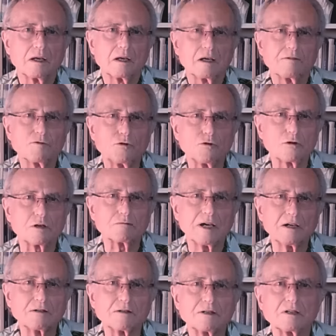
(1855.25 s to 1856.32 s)
If you look
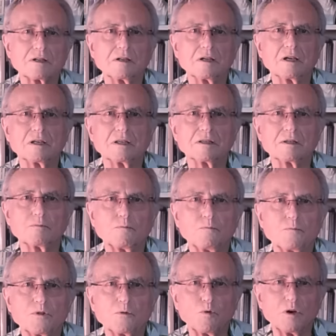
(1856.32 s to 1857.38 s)
around the
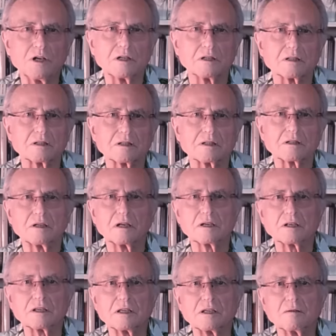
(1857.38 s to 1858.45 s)
world at
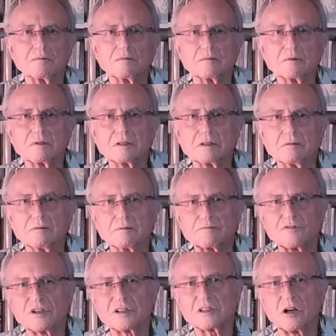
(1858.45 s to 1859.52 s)
the,
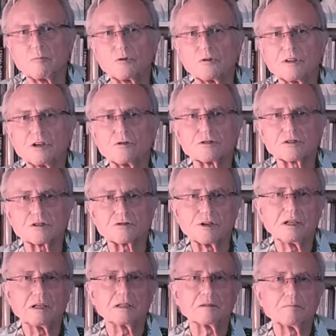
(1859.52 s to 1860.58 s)
for example, the
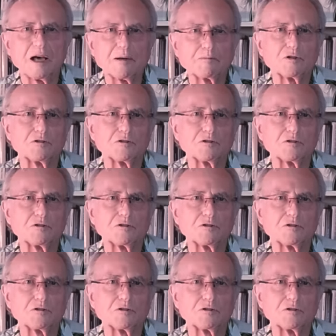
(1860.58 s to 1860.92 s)
Australian mammal